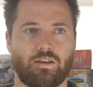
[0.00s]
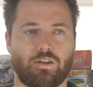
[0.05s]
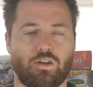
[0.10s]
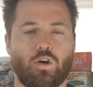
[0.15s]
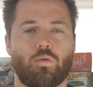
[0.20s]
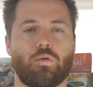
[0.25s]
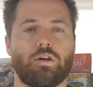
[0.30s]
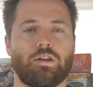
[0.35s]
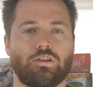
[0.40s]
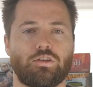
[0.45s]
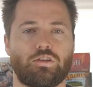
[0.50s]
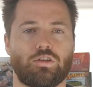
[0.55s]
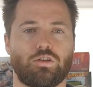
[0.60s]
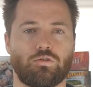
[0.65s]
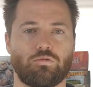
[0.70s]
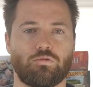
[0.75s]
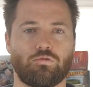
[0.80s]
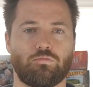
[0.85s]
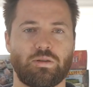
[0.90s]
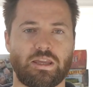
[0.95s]
going
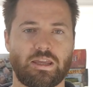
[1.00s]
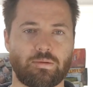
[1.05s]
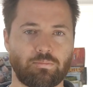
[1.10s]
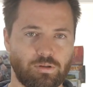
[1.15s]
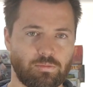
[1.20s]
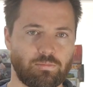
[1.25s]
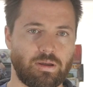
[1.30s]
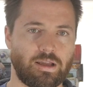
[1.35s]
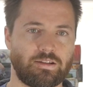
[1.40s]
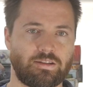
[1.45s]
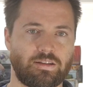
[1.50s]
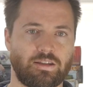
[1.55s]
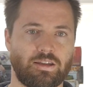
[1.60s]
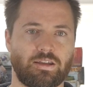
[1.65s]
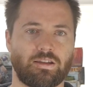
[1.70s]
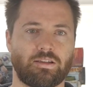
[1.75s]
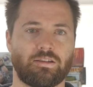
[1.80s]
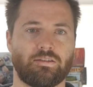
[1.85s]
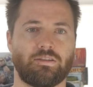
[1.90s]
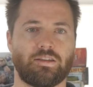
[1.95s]
to be
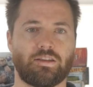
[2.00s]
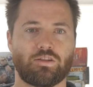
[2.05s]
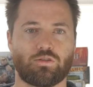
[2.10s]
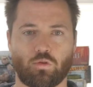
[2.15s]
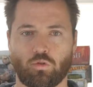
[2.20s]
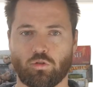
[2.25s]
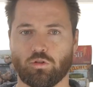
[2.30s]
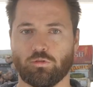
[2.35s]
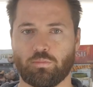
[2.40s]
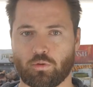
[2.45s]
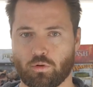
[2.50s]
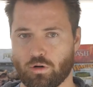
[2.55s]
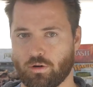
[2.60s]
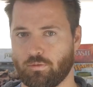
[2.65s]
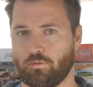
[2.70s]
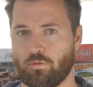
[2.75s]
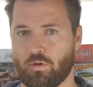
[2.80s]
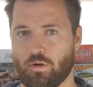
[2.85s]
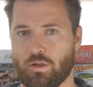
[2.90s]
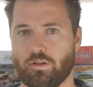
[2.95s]
implementing these old border
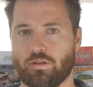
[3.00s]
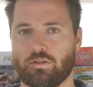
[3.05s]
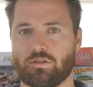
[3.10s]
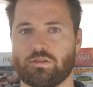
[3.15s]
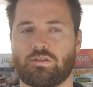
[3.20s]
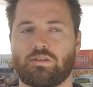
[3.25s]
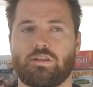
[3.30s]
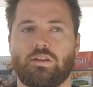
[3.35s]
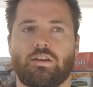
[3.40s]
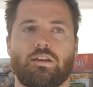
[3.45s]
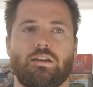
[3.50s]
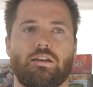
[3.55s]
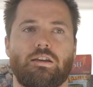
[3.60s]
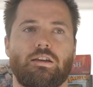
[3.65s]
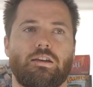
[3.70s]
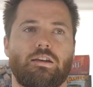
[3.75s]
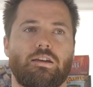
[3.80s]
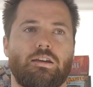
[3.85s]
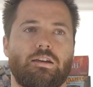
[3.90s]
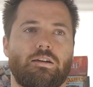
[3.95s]
foils
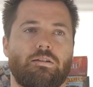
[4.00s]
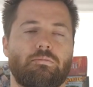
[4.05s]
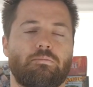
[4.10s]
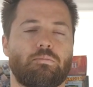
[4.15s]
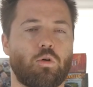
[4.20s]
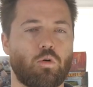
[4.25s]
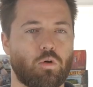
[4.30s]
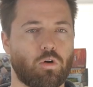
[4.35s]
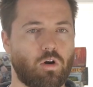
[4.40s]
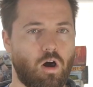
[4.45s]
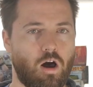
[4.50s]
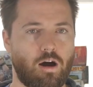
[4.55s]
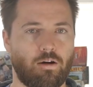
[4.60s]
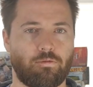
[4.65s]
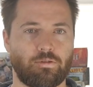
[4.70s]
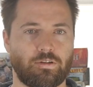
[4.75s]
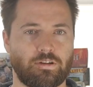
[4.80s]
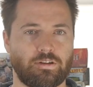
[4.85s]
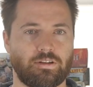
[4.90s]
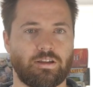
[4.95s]
more
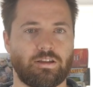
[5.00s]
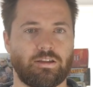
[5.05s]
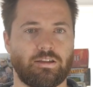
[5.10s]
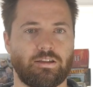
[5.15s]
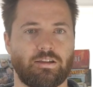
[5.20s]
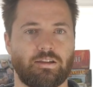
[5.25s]
often